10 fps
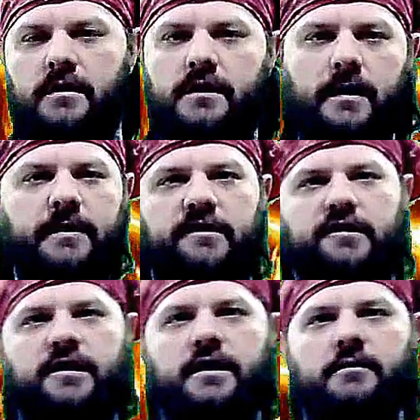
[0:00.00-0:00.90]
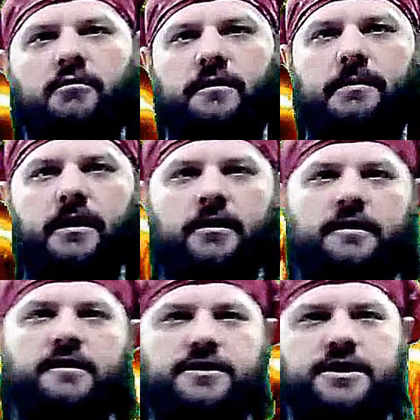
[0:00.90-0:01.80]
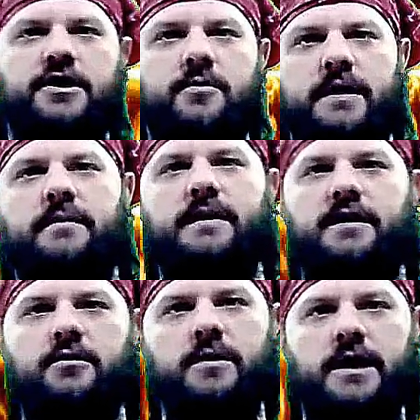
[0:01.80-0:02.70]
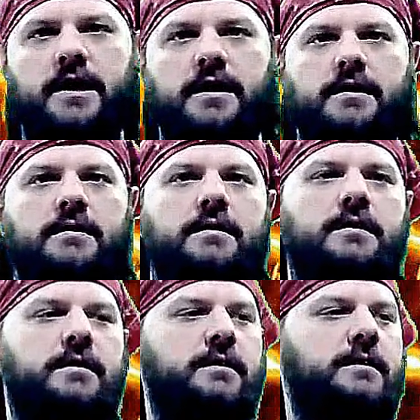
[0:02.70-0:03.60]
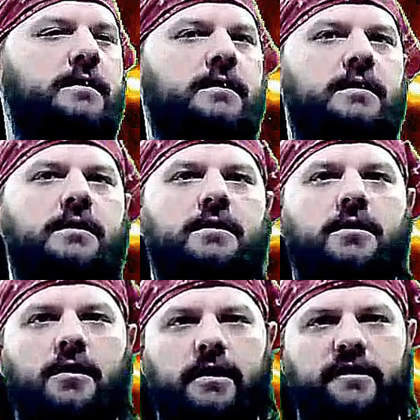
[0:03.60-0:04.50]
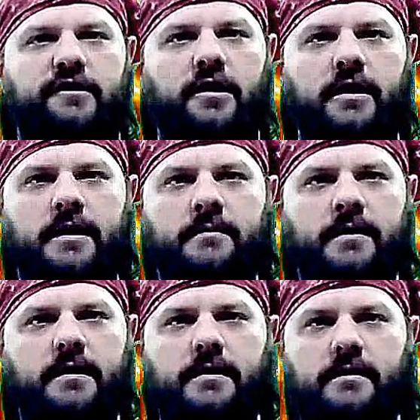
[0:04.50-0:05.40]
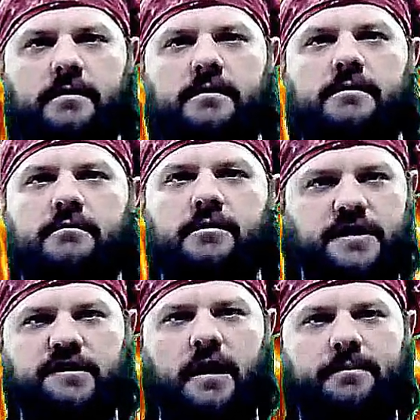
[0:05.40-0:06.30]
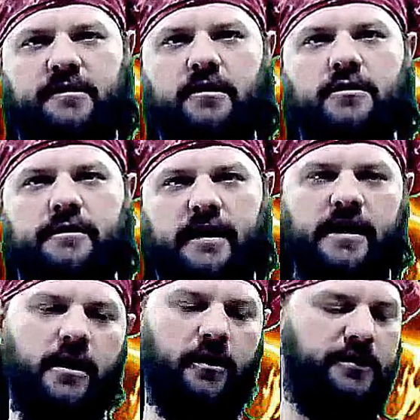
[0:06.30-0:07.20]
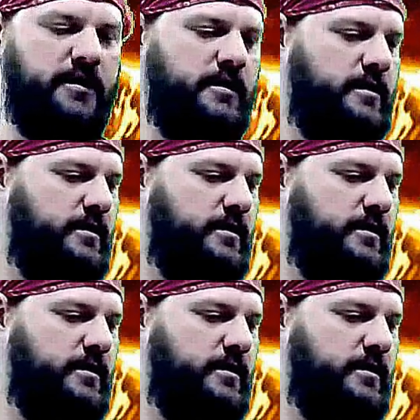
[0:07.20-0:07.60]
You'll be seeing what pirates in Shinobi be doing all this time, which is absolutely nothing.